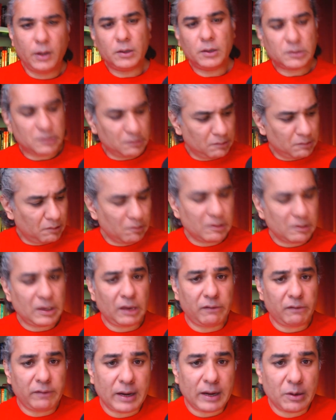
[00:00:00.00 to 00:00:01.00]
So, okay,
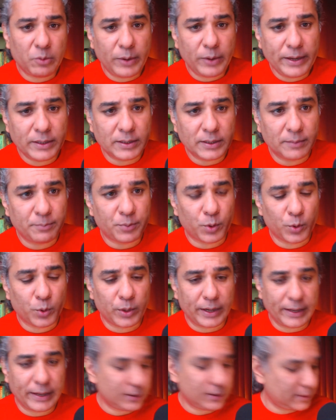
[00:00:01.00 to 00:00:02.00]
we are doing some
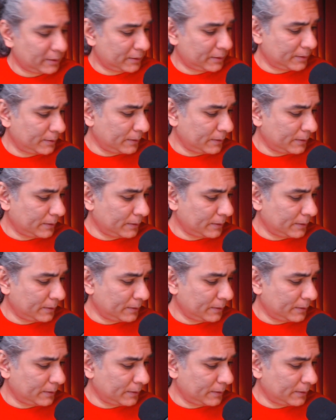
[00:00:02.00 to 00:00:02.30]
progress.